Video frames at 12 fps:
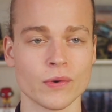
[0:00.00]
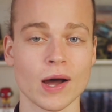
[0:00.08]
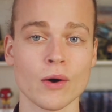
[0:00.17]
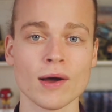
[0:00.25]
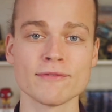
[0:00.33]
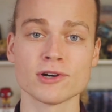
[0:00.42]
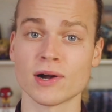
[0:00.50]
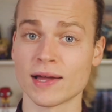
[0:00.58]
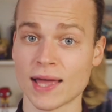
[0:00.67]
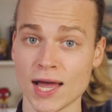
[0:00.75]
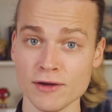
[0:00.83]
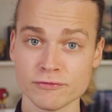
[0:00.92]
However, I
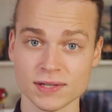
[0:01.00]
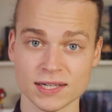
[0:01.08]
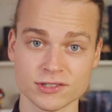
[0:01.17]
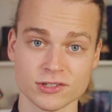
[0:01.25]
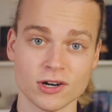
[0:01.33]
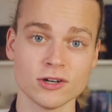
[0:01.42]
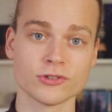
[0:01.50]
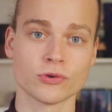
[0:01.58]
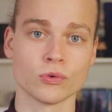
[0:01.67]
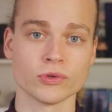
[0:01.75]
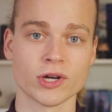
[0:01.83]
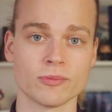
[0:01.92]
have linked an
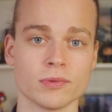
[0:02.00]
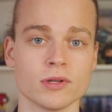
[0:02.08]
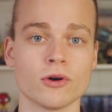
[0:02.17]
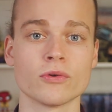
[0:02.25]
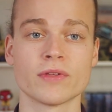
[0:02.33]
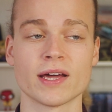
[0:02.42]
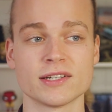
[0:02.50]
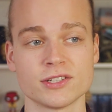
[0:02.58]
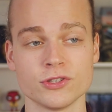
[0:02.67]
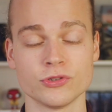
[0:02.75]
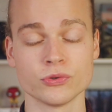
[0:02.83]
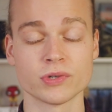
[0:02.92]
article down below that
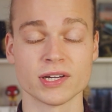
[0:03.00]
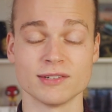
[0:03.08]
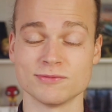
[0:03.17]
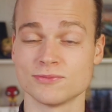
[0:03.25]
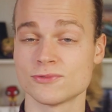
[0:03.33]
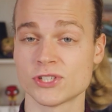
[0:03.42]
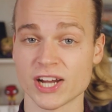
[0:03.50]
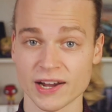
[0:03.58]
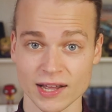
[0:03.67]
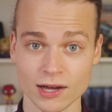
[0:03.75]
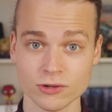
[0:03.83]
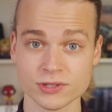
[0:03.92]
you can
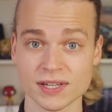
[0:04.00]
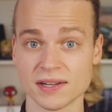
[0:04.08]
check out.